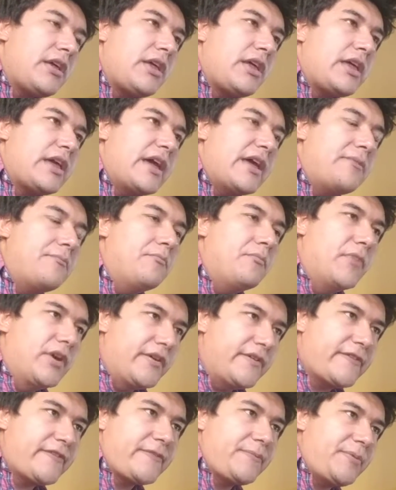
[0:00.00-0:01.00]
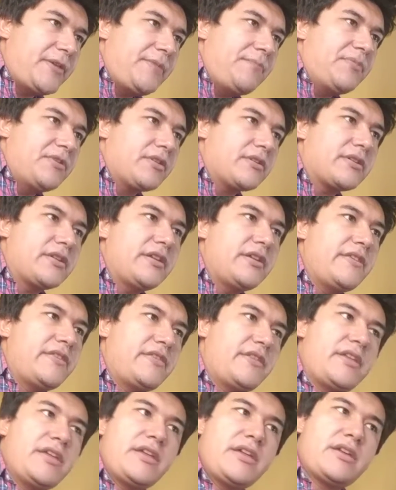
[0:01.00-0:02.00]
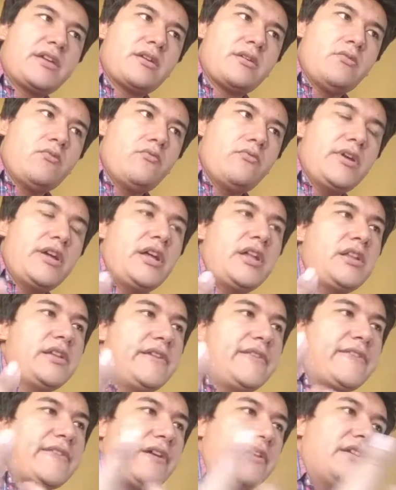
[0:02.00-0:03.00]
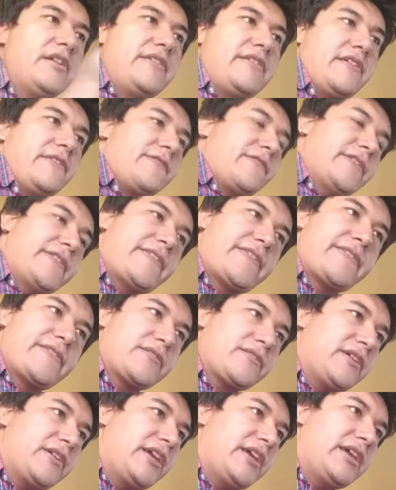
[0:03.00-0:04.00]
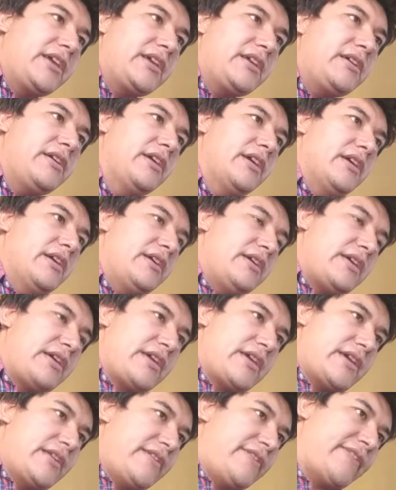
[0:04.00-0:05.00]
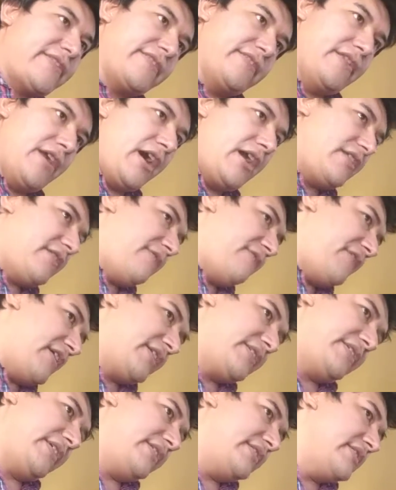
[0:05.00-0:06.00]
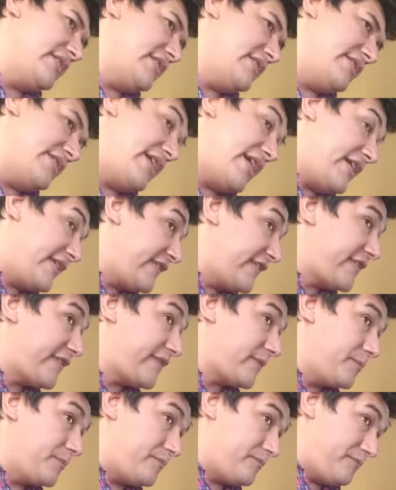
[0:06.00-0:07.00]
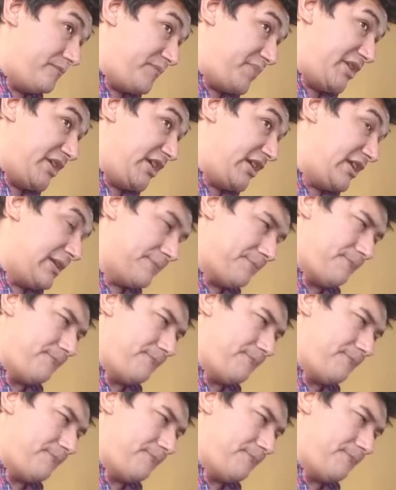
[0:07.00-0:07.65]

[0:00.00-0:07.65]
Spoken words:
And most people are going to think, well, it's on a different string and it's not affecting the next beat.